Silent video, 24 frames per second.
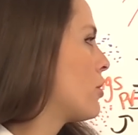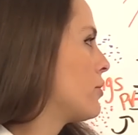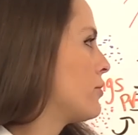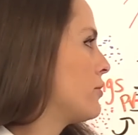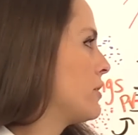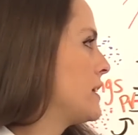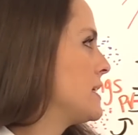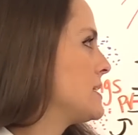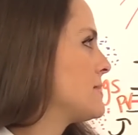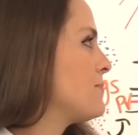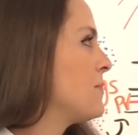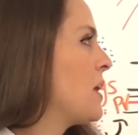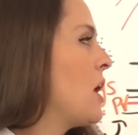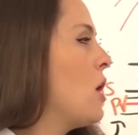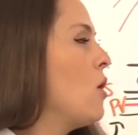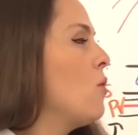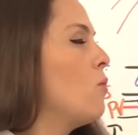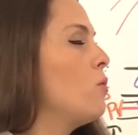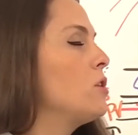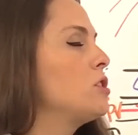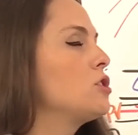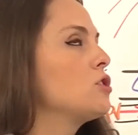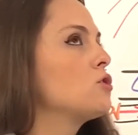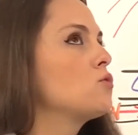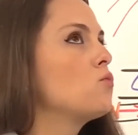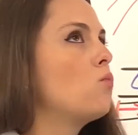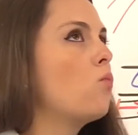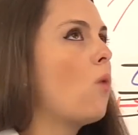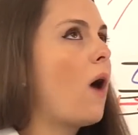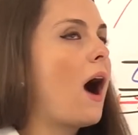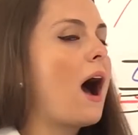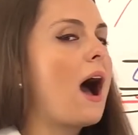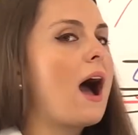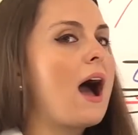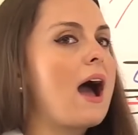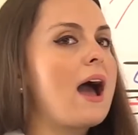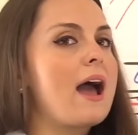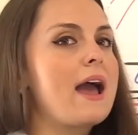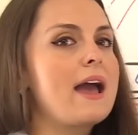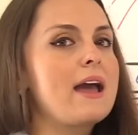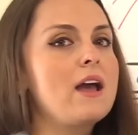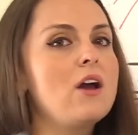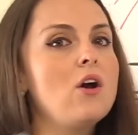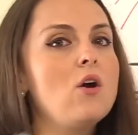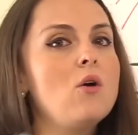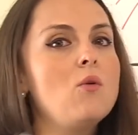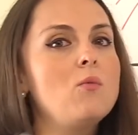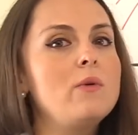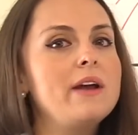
arteries, which is why